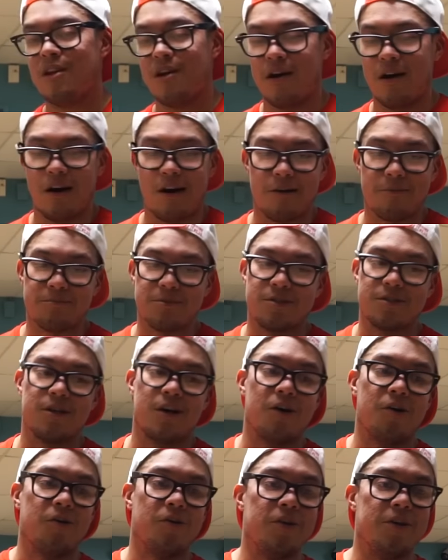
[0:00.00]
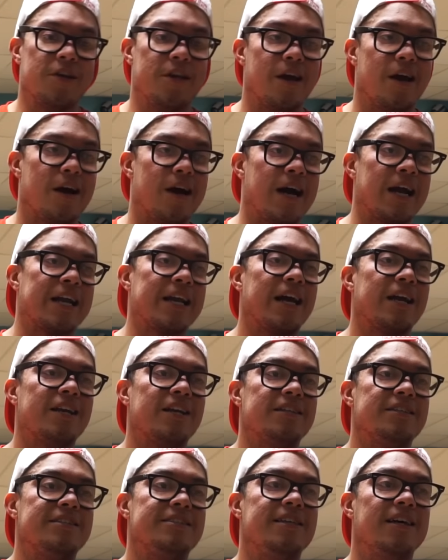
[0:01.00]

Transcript: Um, so yeah, I kind of,